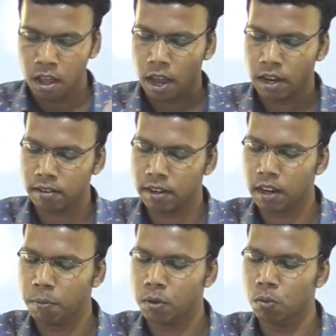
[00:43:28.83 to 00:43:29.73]
Hydrogen
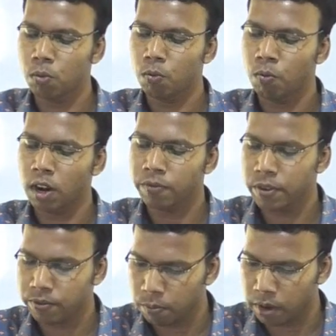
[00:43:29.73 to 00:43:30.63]
up to
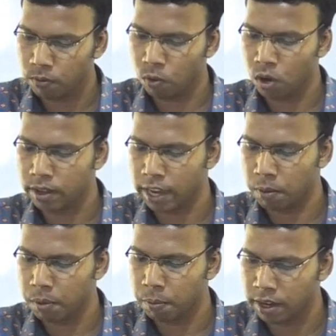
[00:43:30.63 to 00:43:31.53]
1/5 by volume
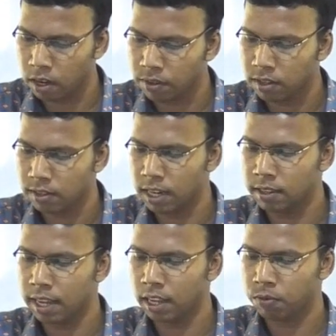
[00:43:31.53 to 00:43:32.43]
can be blended with the
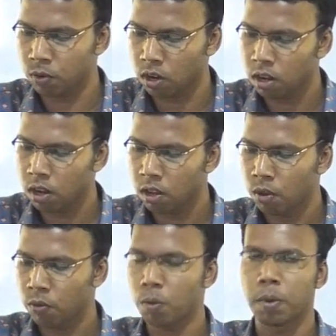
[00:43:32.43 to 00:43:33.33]
CNG as fuel
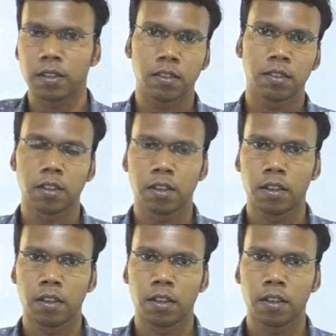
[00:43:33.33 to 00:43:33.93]
for buses.